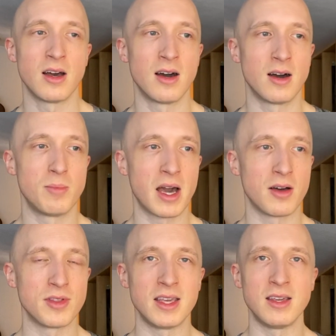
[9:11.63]
uh,
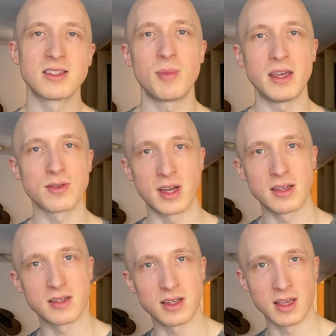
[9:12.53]
about the space
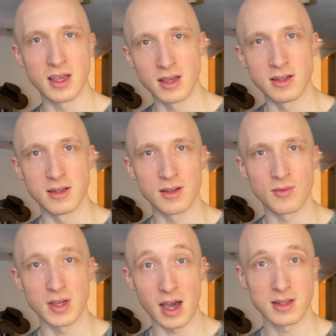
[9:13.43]
race in
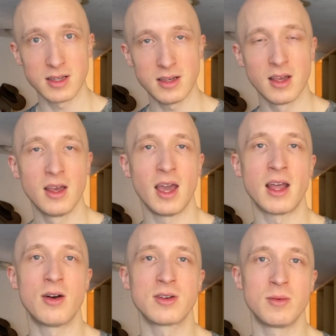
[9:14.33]
reality and
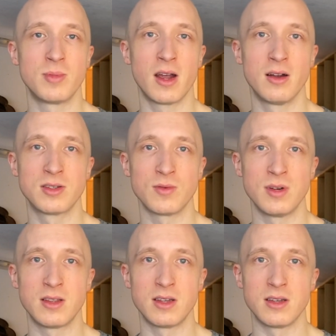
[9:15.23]
how it compares
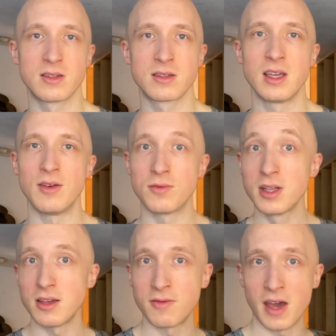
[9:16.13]
with this
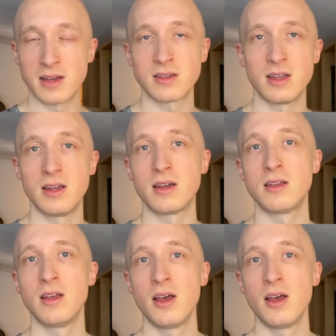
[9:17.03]
really fascinating